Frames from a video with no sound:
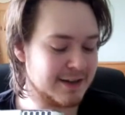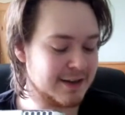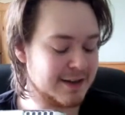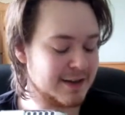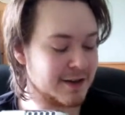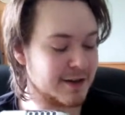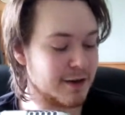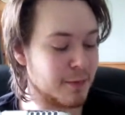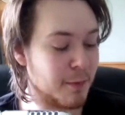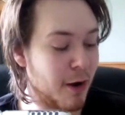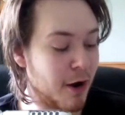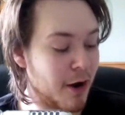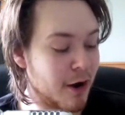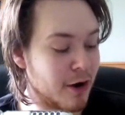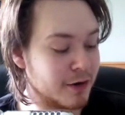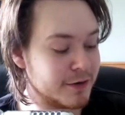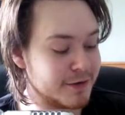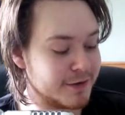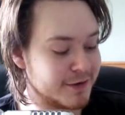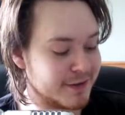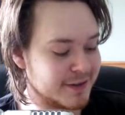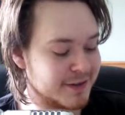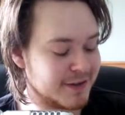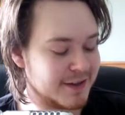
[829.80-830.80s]
come
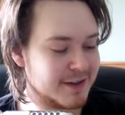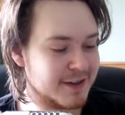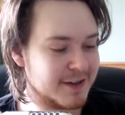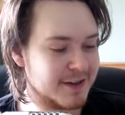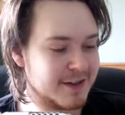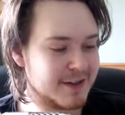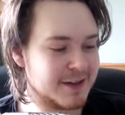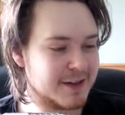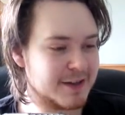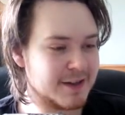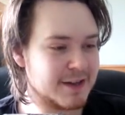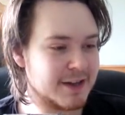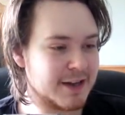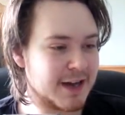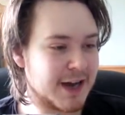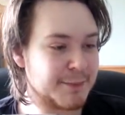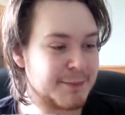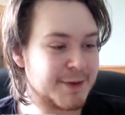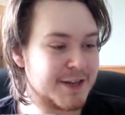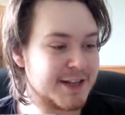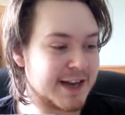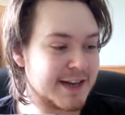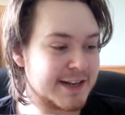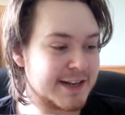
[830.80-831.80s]
on. I mean,